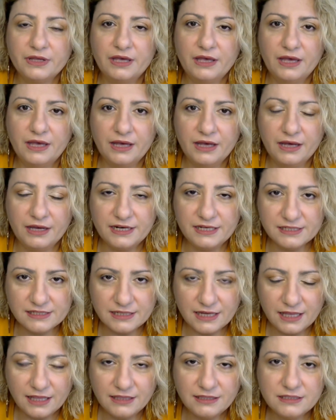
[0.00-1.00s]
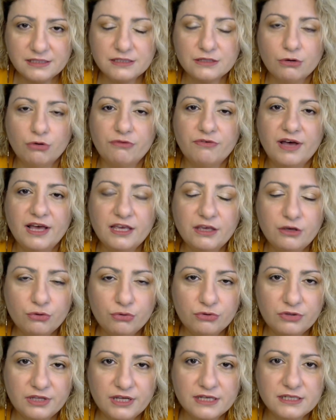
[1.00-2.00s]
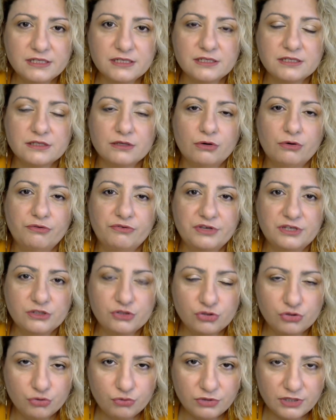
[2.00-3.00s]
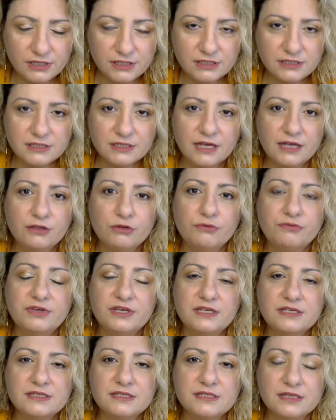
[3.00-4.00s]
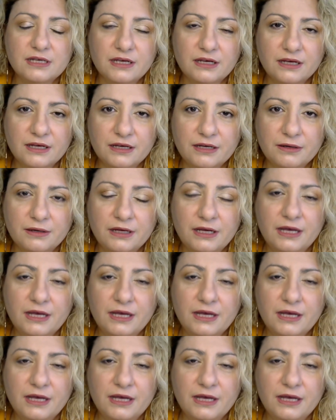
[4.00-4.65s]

uh, results of I Q tests of his students and of his uh,